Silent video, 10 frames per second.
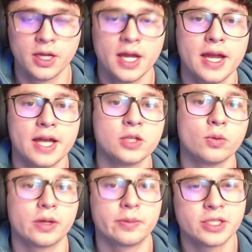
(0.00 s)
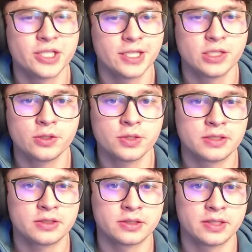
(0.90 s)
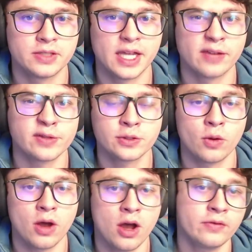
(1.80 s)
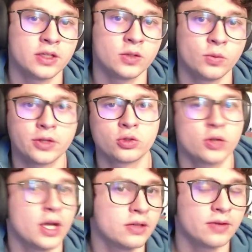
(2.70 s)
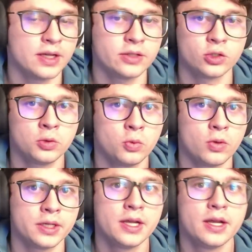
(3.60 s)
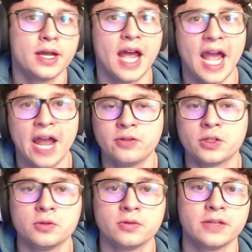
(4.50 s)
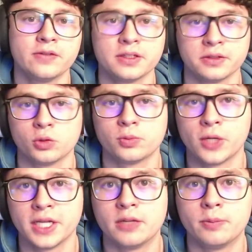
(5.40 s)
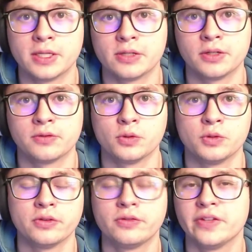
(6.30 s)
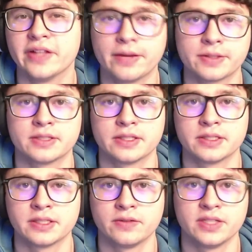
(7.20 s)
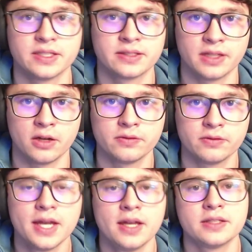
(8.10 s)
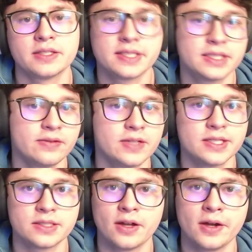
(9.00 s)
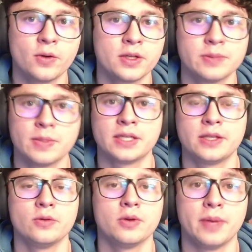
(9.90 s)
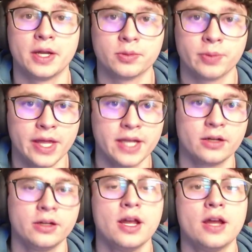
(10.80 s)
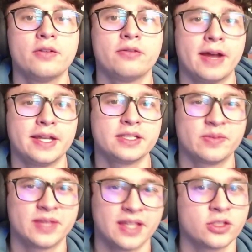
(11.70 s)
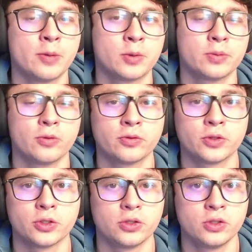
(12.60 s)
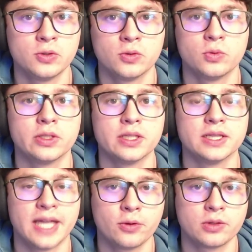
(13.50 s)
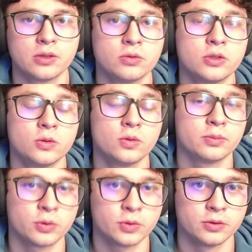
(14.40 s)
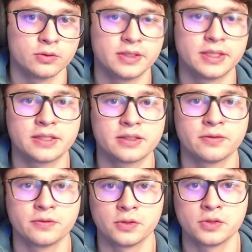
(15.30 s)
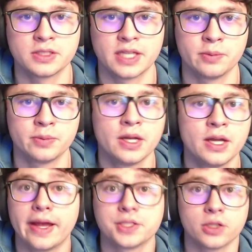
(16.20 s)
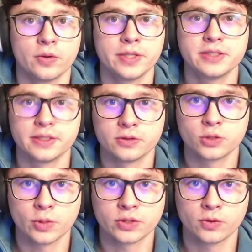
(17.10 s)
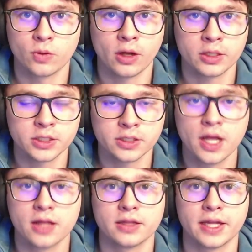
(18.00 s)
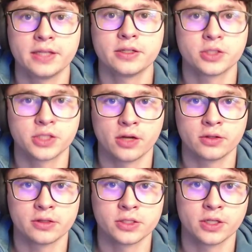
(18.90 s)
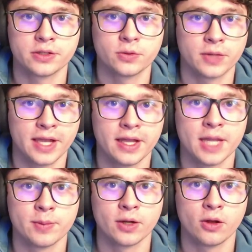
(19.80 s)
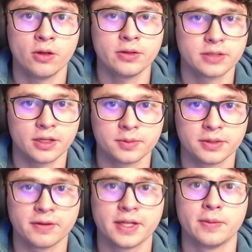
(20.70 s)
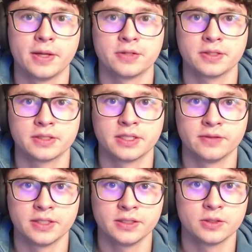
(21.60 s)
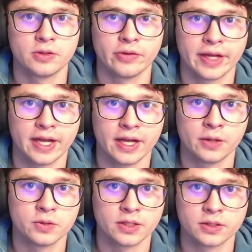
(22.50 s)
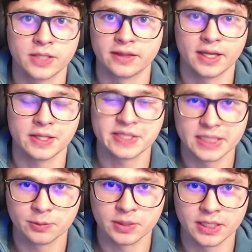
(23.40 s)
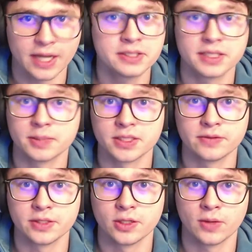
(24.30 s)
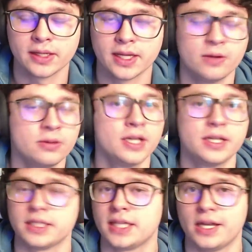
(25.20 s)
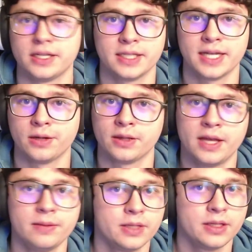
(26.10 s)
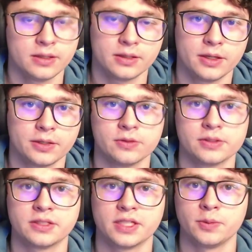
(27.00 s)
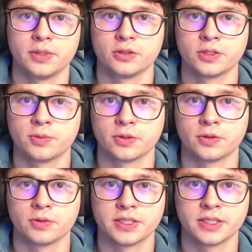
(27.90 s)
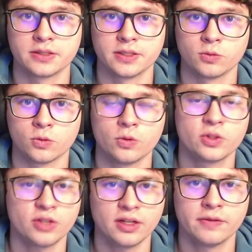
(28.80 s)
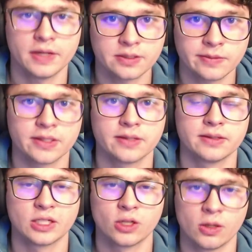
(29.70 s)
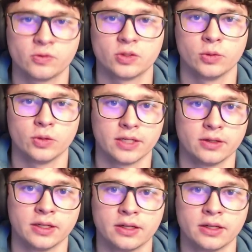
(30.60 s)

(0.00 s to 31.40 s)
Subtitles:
And you want to be changing your sensitivity every so often when you're trying to find a good one after you've given a little break-in period for you to feel out the sensitivity itself. Sensitivity is not going to make you a better player. Finding something that's comfortable for you will allow you to improve, and that's the first step. As always, thank you so much for watching. Like, share to the chuds who can't aim at all and tell them to find a better sensitivity. You know that guy who's on 10,000 DPI, send him this video right now. You got to get out of that. Use the centimeters per 360 rule and try to find something that's in the comfortable area.